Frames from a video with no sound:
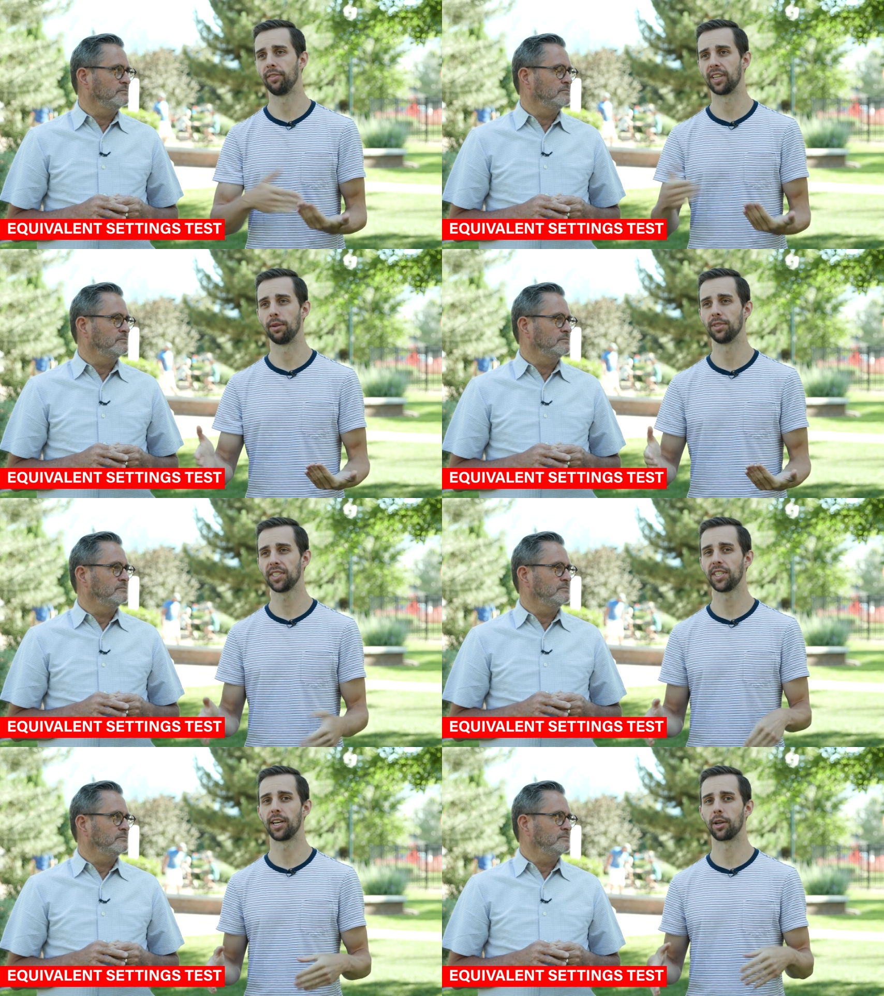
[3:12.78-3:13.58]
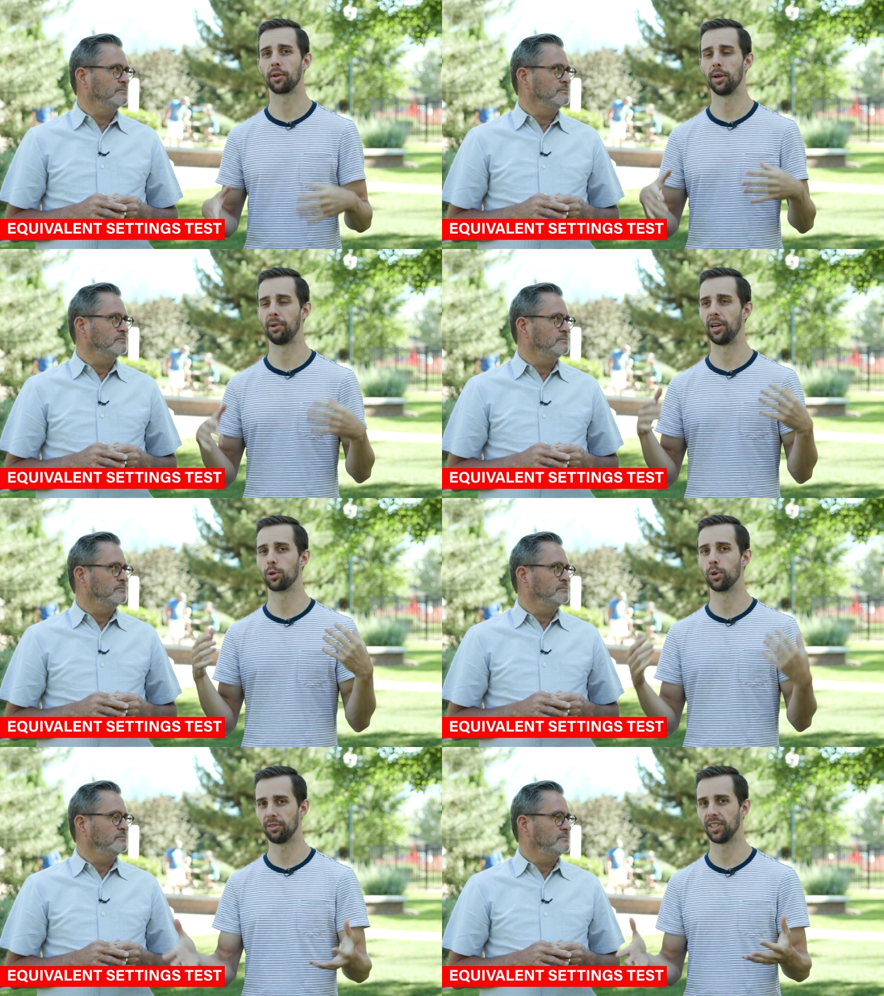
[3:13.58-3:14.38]
Speaker 1: of the cameras. Let's talk
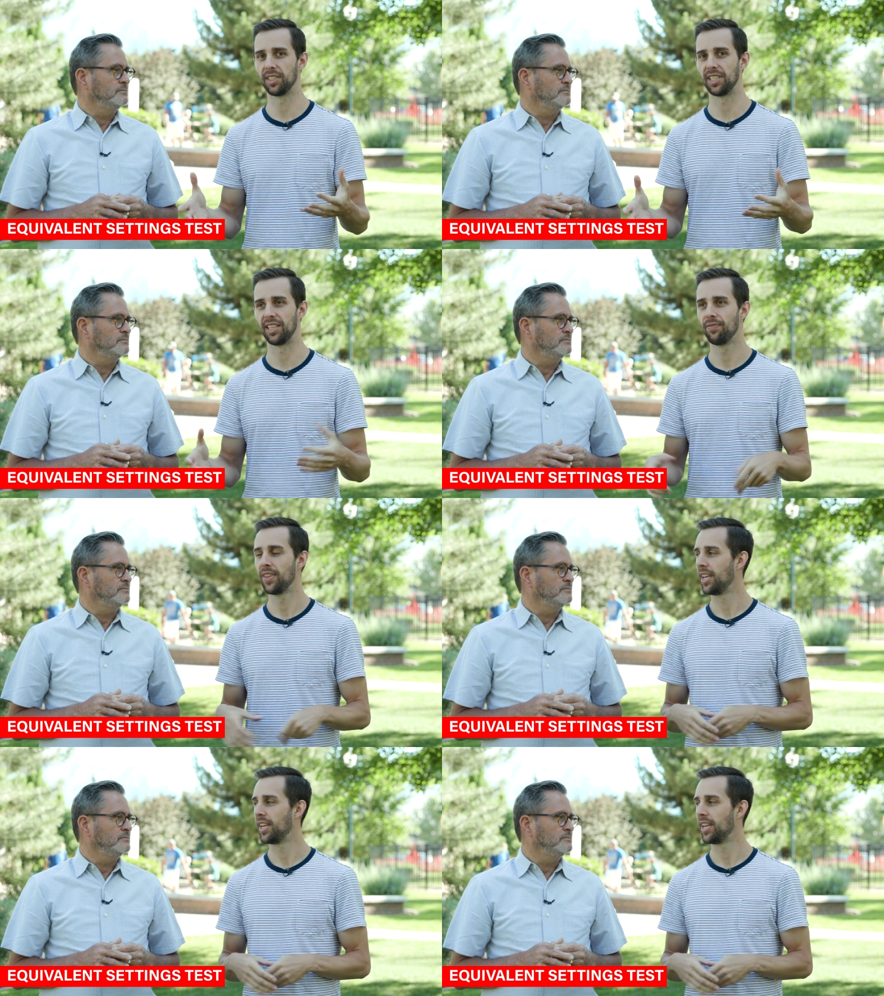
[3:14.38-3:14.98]
about equivalency.